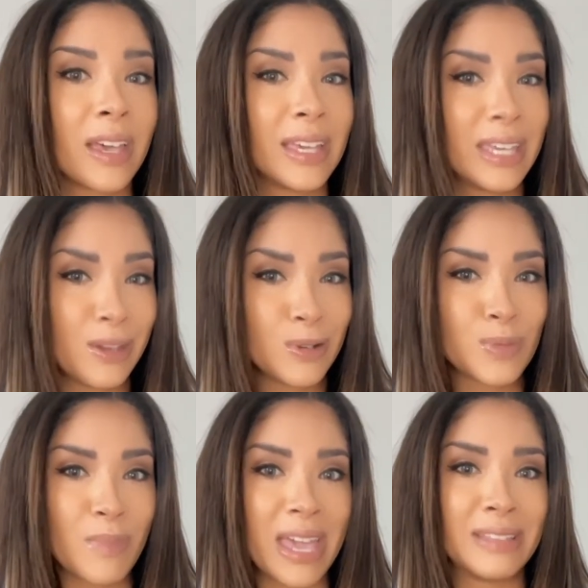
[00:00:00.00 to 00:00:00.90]
Here's
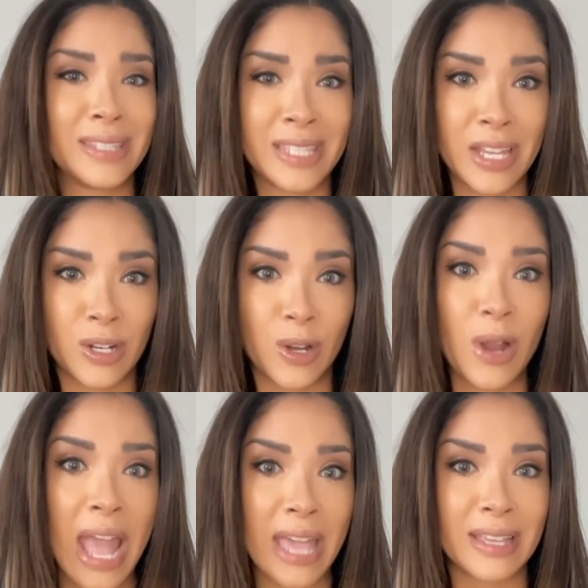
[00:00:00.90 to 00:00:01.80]
Maine
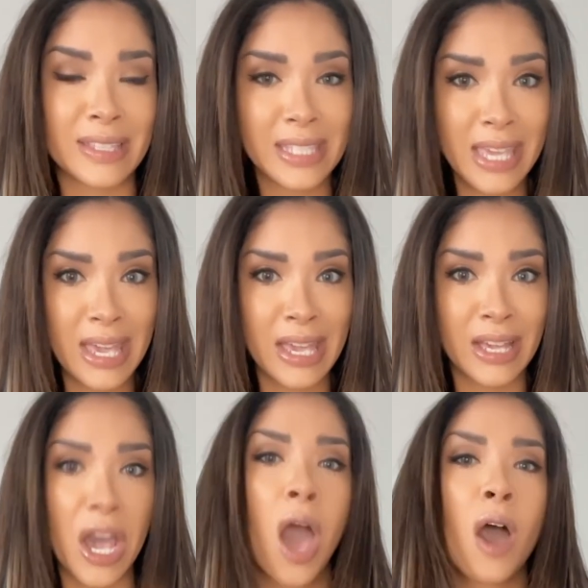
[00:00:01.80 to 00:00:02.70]
Senator Angus King